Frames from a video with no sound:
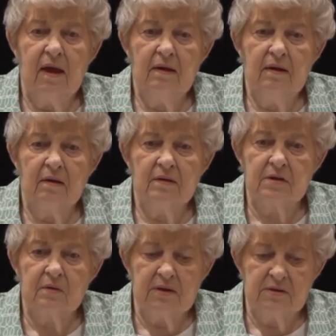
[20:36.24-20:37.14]
And
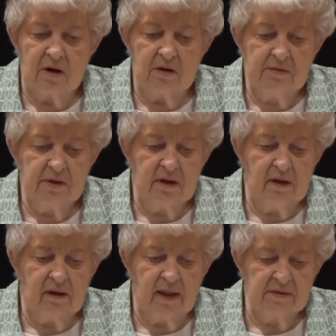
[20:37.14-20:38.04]
uh, so I started
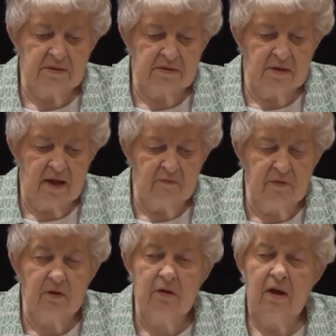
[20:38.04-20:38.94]
taking classes in
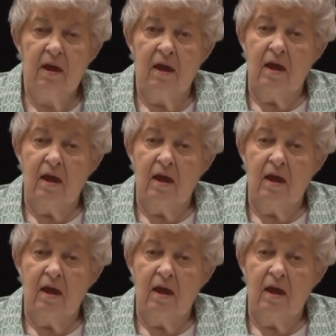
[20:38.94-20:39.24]
that field.